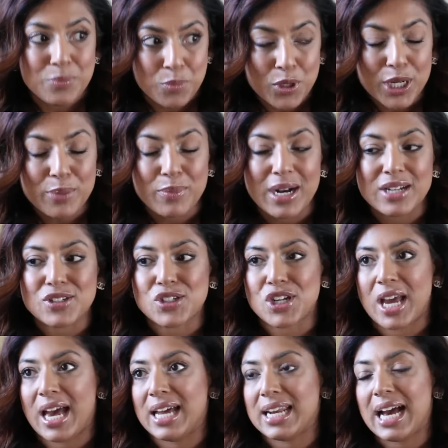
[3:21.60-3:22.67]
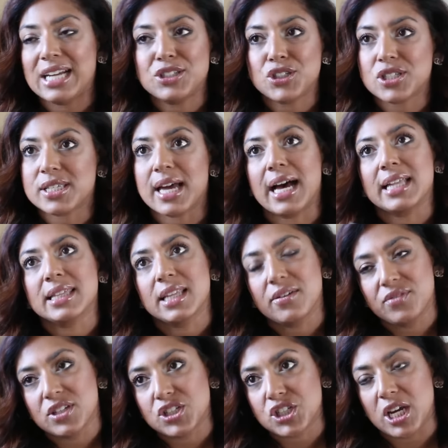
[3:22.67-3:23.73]
pretty much, and I
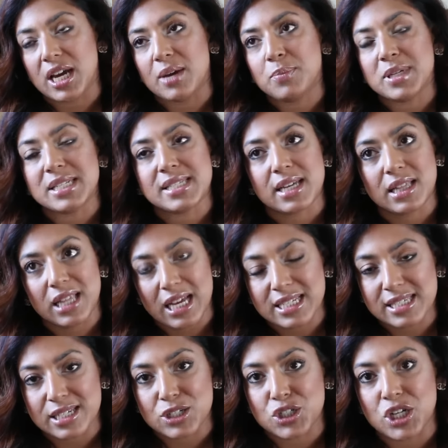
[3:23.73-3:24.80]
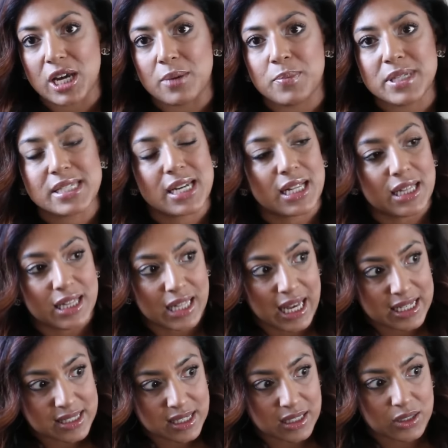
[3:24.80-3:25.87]
love the shape. It's a classic shape. It's a
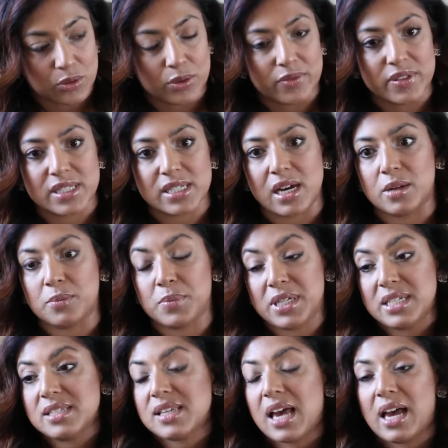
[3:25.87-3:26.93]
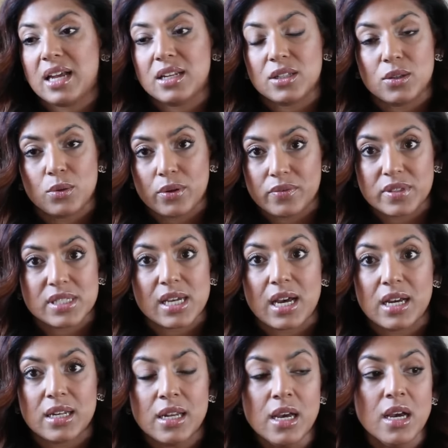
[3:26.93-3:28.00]
classic Louis Vuitton piece, and Louis
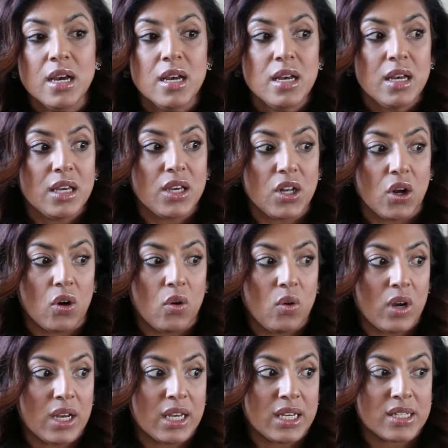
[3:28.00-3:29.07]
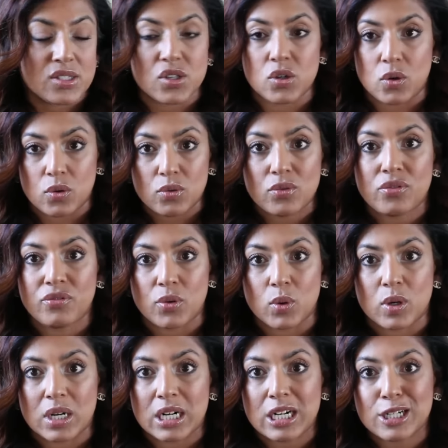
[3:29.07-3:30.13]
Vuitton, you know, is known
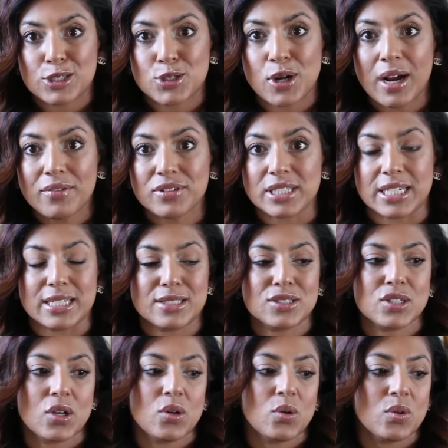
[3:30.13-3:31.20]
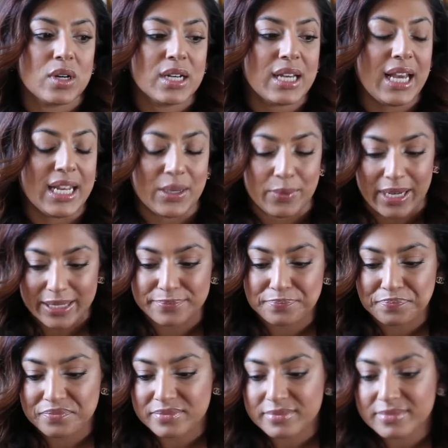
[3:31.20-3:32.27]
for traveling. So anyway,
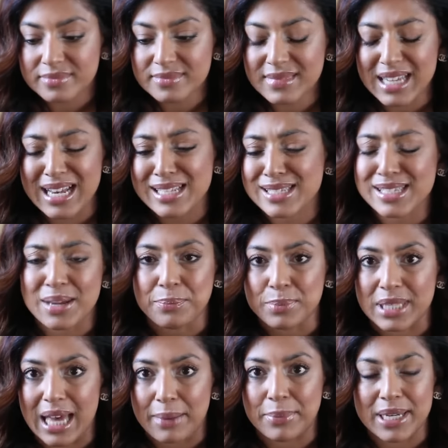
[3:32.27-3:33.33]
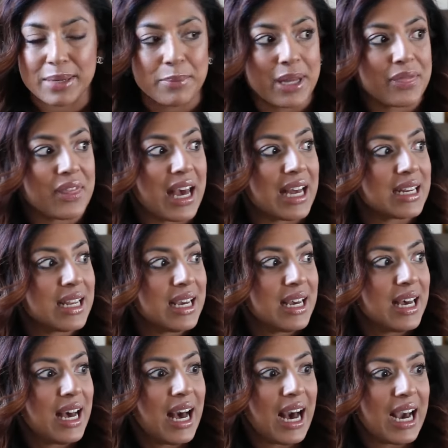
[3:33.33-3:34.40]
I'll stop blabbing about that.
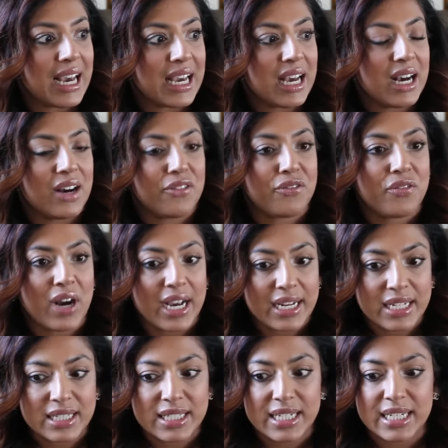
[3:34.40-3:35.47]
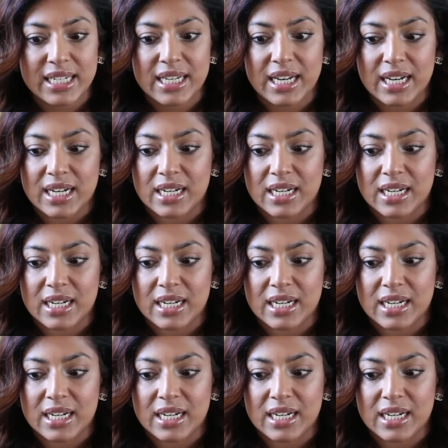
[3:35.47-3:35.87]
I finally